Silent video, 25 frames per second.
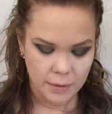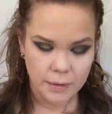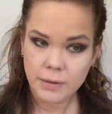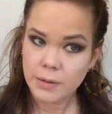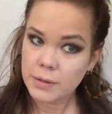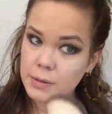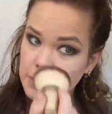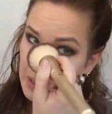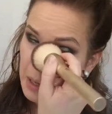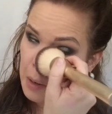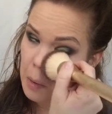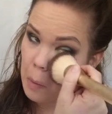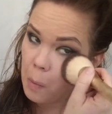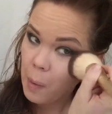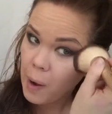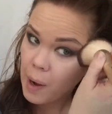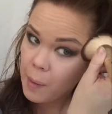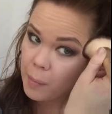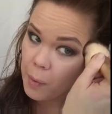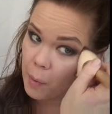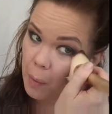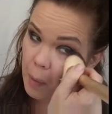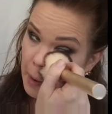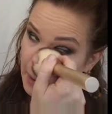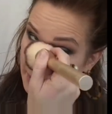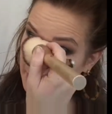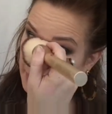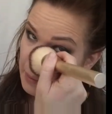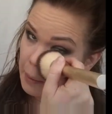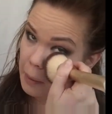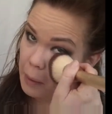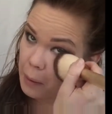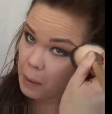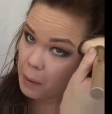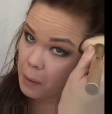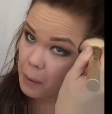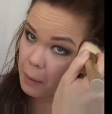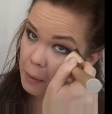Just kind of wipe away
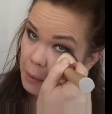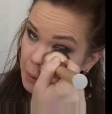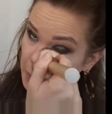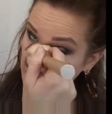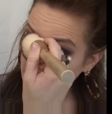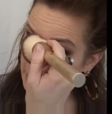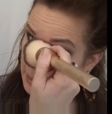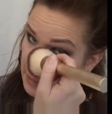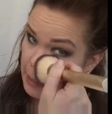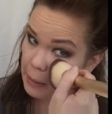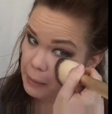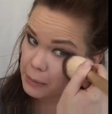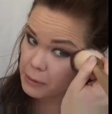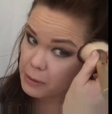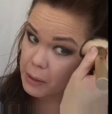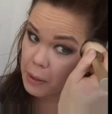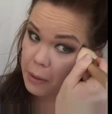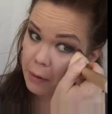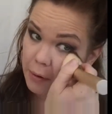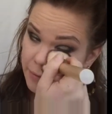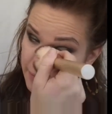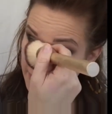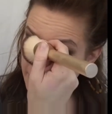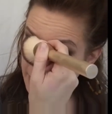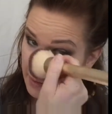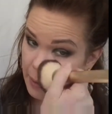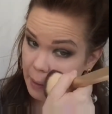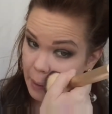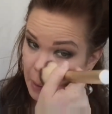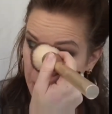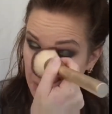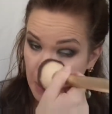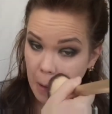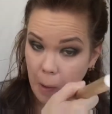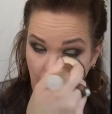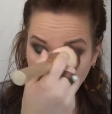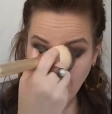all your eyeshadow fallout.